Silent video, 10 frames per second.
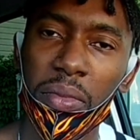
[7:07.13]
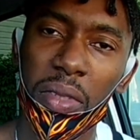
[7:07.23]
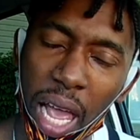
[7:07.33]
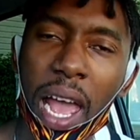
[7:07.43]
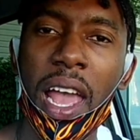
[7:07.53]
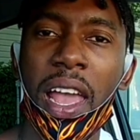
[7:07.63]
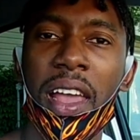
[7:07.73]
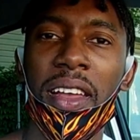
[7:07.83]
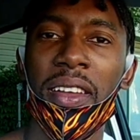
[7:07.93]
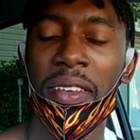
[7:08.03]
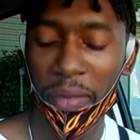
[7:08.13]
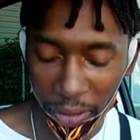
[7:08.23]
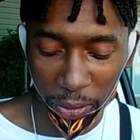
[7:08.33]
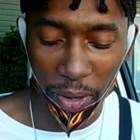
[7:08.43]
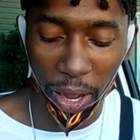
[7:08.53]
Yeah.
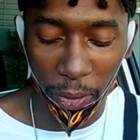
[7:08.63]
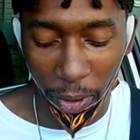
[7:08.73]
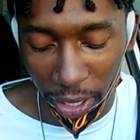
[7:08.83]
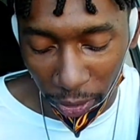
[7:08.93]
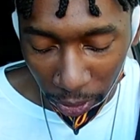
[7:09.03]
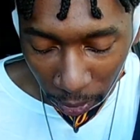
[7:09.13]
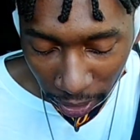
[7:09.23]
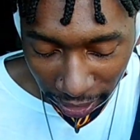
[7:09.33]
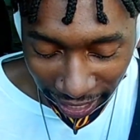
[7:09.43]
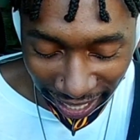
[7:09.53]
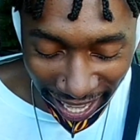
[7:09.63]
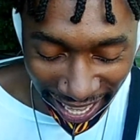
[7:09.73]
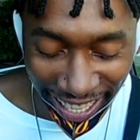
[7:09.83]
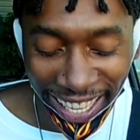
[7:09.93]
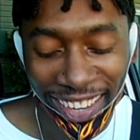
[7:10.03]
We see what I go on now. We don't want to hear it
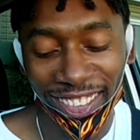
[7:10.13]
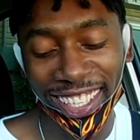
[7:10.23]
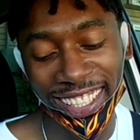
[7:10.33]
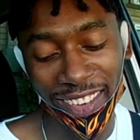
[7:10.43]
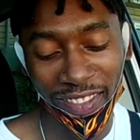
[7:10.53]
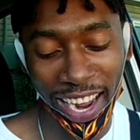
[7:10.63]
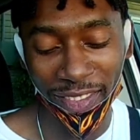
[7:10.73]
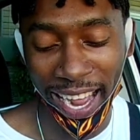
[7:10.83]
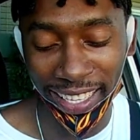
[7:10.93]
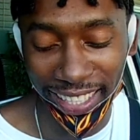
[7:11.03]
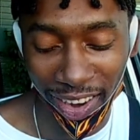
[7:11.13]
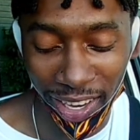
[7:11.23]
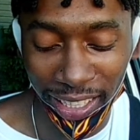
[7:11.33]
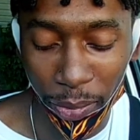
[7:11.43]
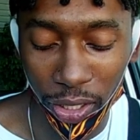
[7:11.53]
again. But the song bad. I like the song.
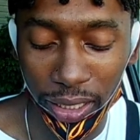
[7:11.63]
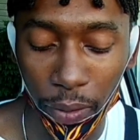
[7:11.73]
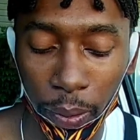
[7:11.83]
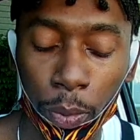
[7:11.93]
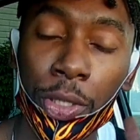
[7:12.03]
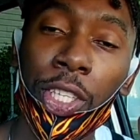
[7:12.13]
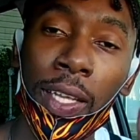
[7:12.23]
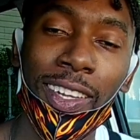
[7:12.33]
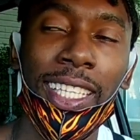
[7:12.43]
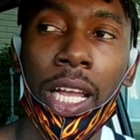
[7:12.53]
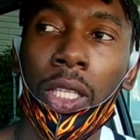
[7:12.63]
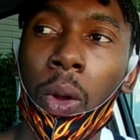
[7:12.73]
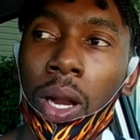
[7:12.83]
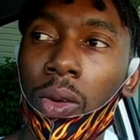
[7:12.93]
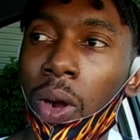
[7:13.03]
One thing about the song, people. Must give a song out
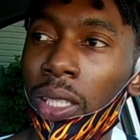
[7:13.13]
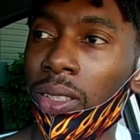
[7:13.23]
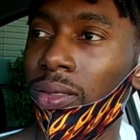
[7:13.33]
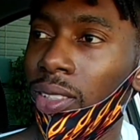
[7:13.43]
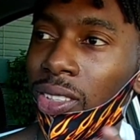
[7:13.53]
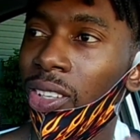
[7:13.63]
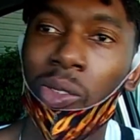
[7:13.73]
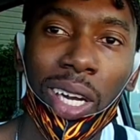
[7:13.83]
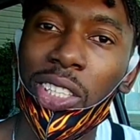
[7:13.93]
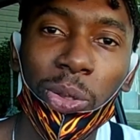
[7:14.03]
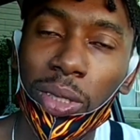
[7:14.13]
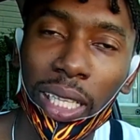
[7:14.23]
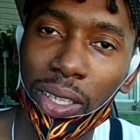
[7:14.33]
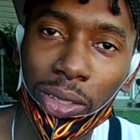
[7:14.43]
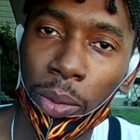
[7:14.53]
of 1 through
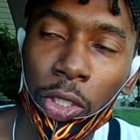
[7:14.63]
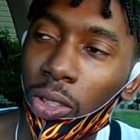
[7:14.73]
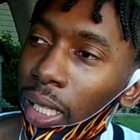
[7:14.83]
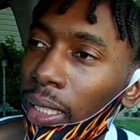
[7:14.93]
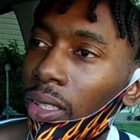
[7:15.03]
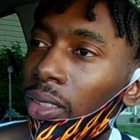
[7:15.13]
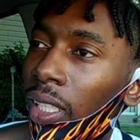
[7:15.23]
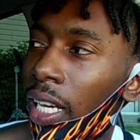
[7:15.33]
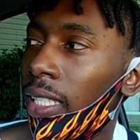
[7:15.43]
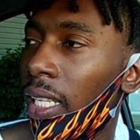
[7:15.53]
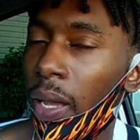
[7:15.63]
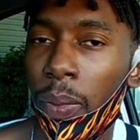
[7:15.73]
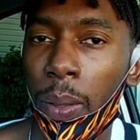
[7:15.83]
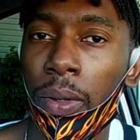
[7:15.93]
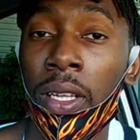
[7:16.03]
10. Much out of 10 give the song
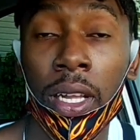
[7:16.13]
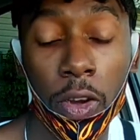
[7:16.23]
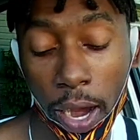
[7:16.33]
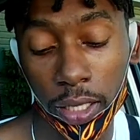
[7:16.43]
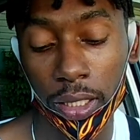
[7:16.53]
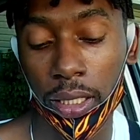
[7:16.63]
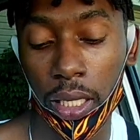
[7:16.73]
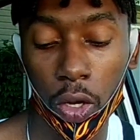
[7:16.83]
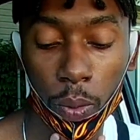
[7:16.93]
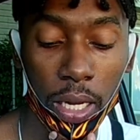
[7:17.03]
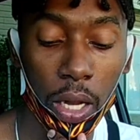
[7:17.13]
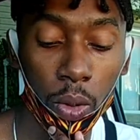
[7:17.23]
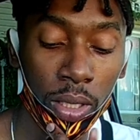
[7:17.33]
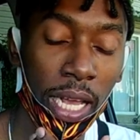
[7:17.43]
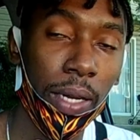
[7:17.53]
people. Right now, the song look on a
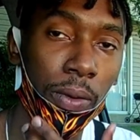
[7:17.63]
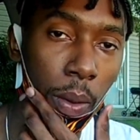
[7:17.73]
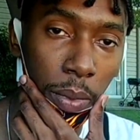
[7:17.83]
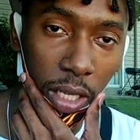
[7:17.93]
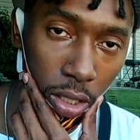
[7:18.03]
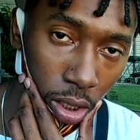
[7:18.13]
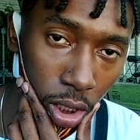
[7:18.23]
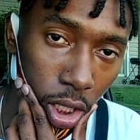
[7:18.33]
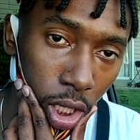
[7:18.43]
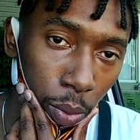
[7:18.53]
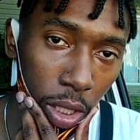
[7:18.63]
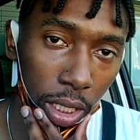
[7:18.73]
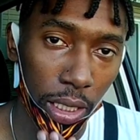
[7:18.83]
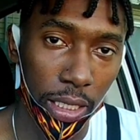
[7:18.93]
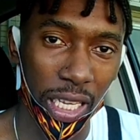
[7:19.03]
good 9 from me. You know? You do me
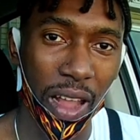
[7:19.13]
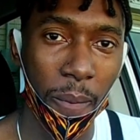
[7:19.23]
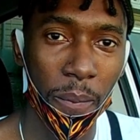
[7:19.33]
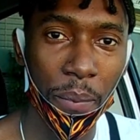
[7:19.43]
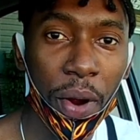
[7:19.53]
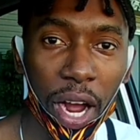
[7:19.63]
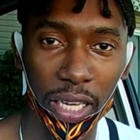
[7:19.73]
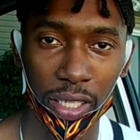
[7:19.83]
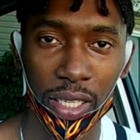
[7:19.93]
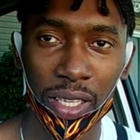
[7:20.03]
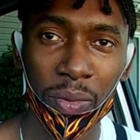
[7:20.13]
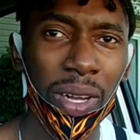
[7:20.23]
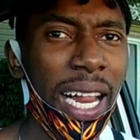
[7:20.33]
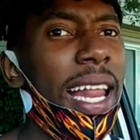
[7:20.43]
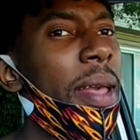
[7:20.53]
and say the song
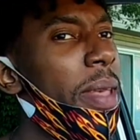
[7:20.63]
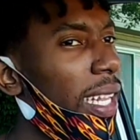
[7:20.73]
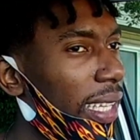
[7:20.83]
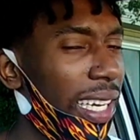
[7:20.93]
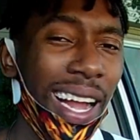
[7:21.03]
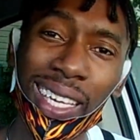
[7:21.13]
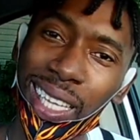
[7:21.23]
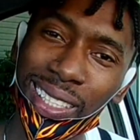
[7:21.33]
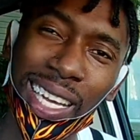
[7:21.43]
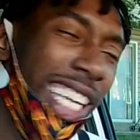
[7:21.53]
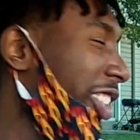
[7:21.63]
but let me tell Cartel song a